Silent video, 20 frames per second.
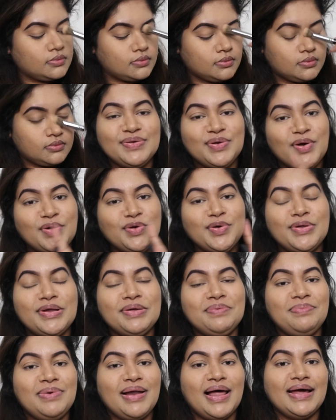I'm not
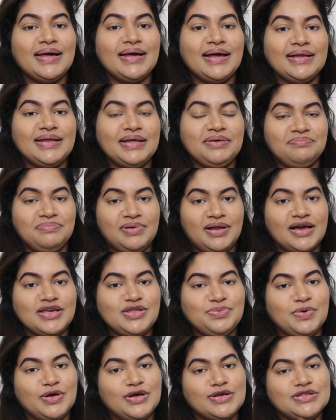going to apply any
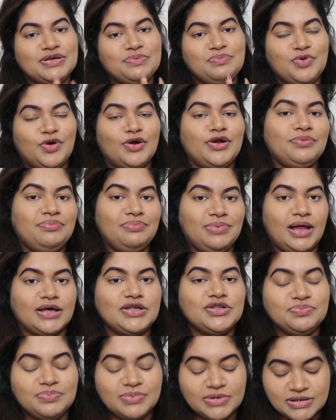blush because I'm not a
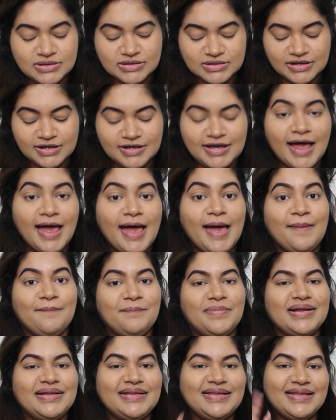blush person,
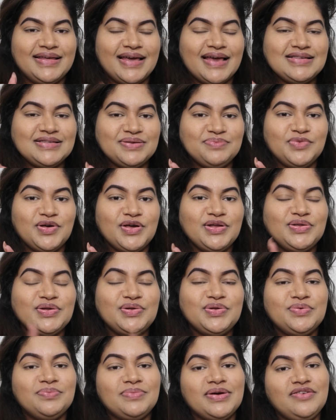but yes, I'm going
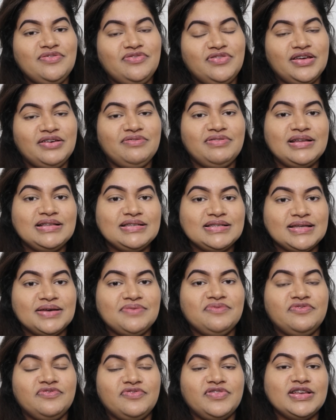to do my favorite
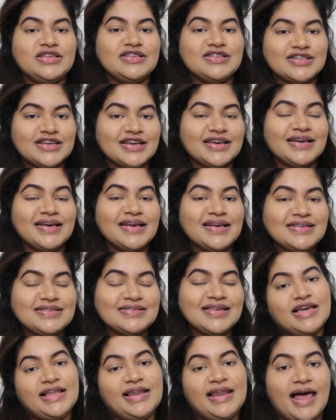step, which
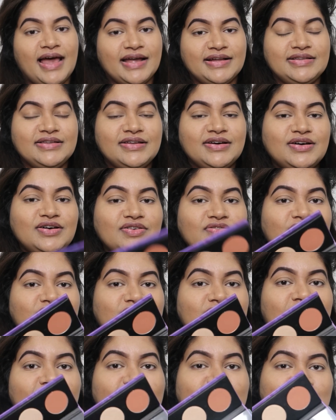is highlighter.
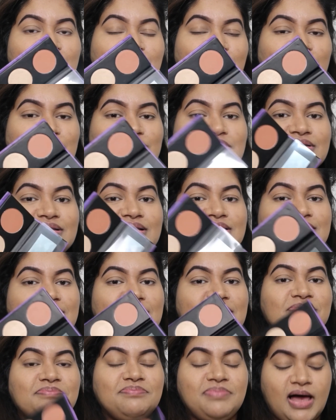For that, I'm using the
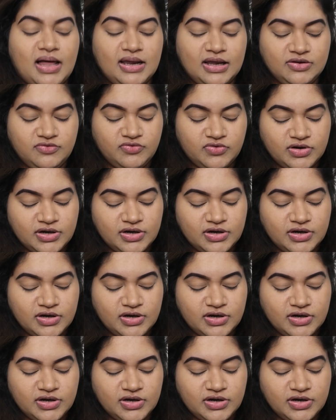same palette for